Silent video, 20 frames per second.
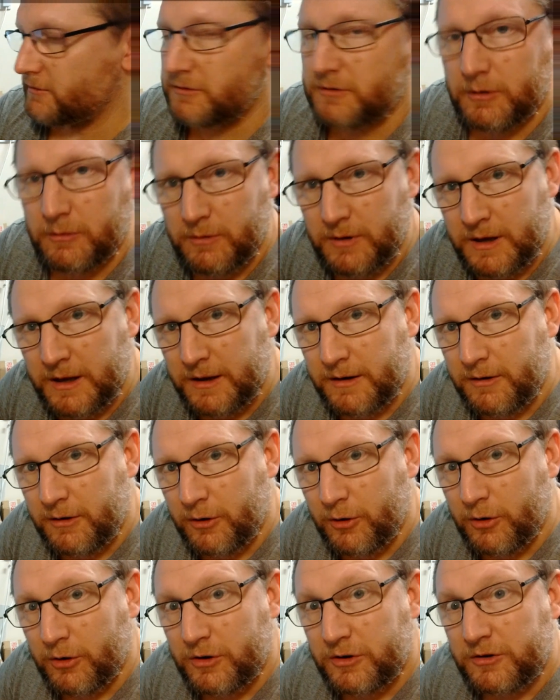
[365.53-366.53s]
so it
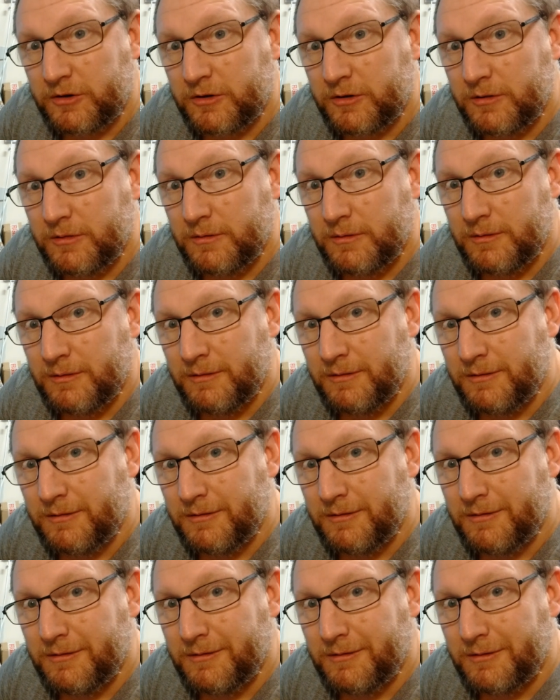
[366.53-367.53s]
looks
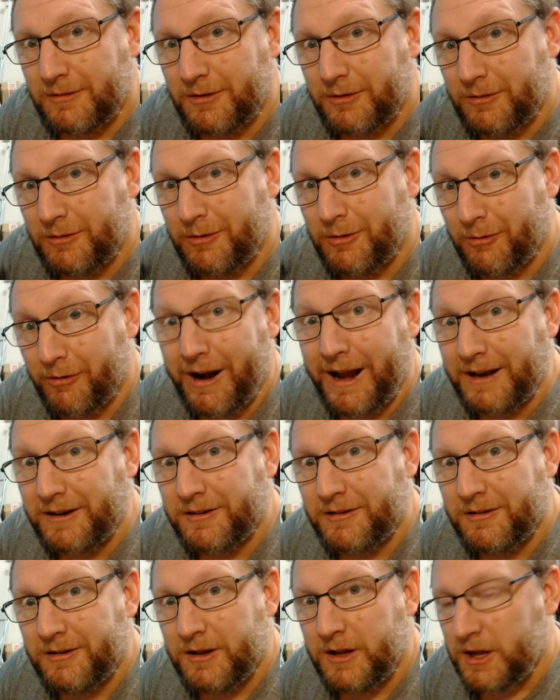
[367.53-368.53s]

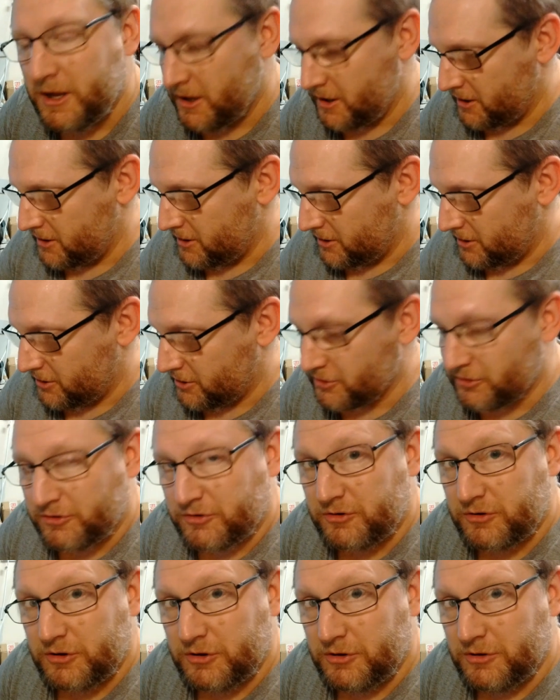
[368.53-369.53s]
correct.
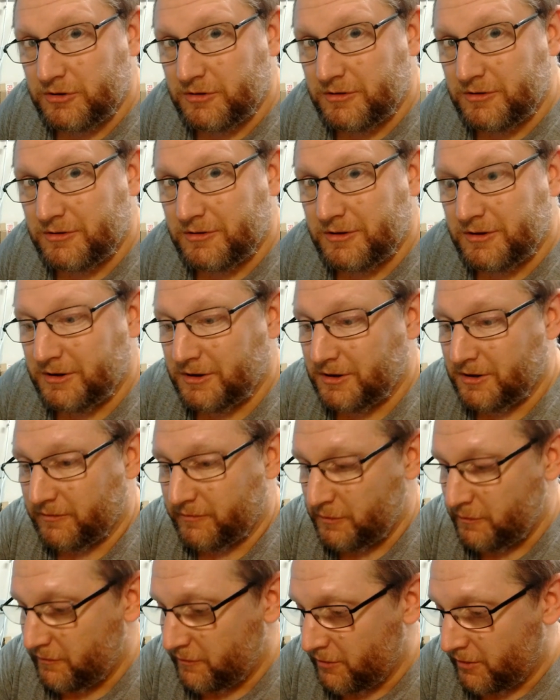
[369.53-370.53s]
Because
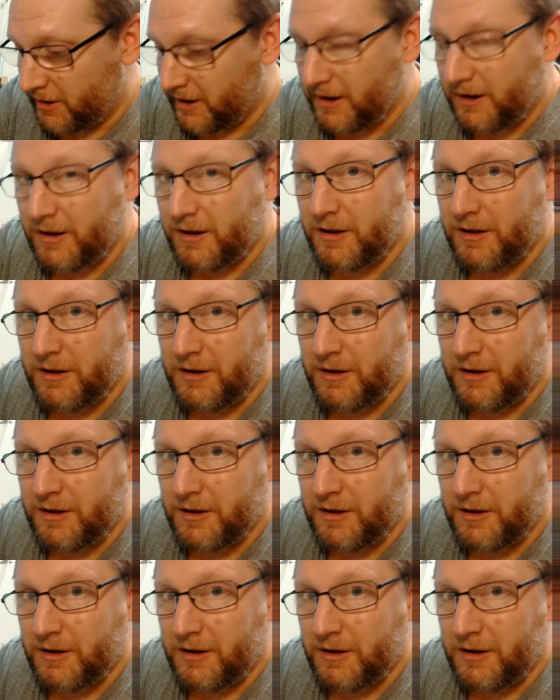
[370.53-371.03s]
if you've got it